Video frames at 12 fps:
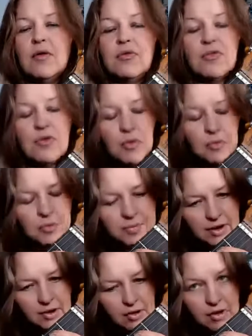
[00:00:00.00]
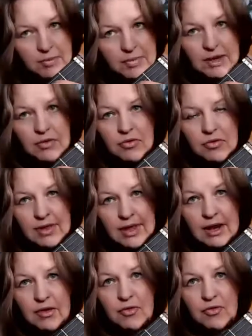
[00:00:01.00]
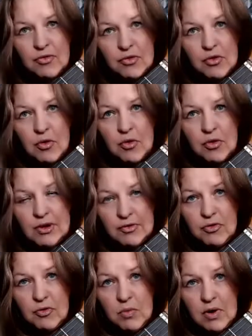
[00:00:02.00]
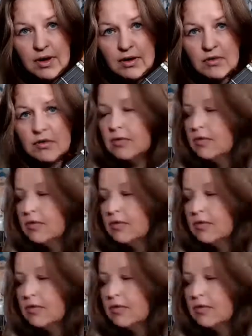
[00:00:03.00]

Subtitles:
So by all means, lay down the full chord if you want,